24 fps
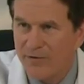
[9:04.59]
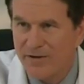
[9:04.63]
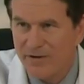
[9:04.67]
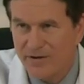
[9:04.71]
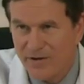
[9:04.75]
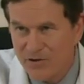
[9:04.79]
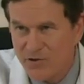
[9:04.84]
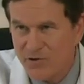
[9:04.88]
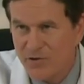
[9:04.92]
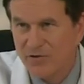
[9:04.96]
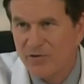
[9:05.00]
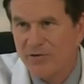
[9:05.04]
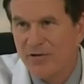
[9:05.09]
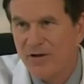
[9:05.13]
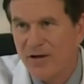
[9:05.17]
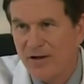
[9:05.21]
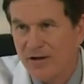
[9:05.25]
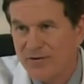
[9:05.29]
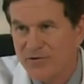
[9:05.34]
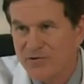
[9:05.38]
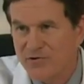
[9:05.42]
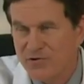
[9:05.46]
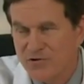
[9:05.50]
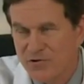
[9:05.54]
additional
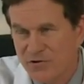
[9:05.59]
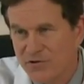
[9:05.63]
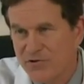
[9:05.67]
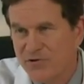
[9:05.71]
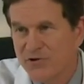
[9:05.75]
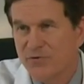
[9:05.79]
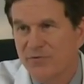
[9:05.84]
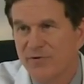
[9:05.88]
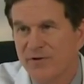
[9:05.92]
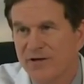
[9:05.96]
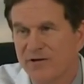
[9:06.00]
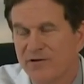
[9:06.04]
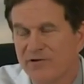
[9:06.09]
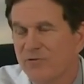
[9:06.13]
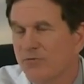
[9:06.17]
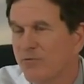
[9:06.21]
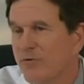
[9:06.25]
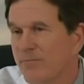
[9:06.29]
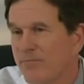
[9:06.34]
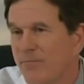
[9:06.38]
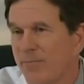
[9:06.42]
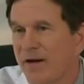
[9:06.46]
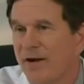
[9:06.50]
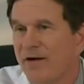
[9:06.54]
surgery to
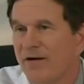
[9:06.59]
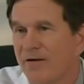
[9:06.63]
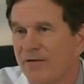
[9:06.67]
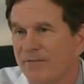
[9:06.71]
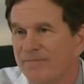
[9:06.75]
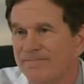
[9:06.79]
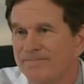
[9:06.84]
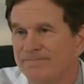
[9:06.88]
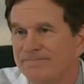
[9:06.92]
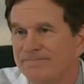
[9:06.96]
repair.